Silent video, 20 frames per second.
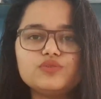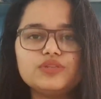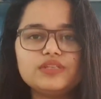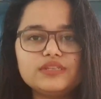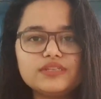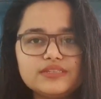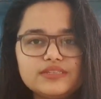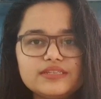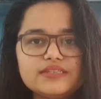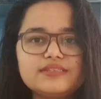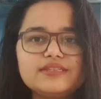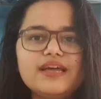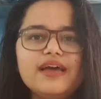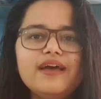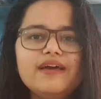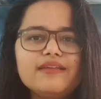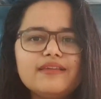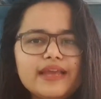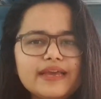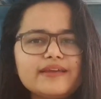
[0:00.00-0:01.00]
So this is
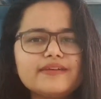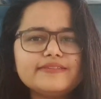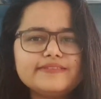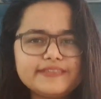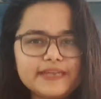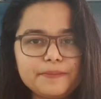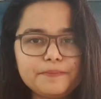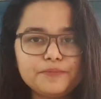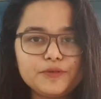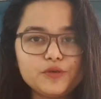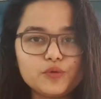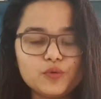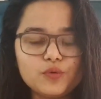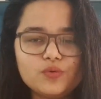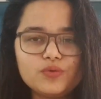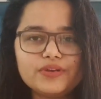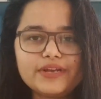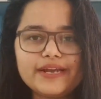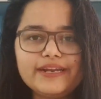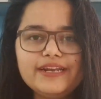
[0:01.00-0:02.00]
like a step
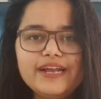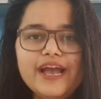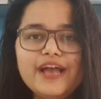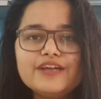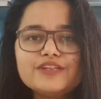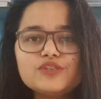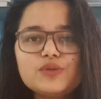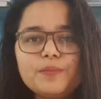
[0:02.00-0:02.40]
2, right?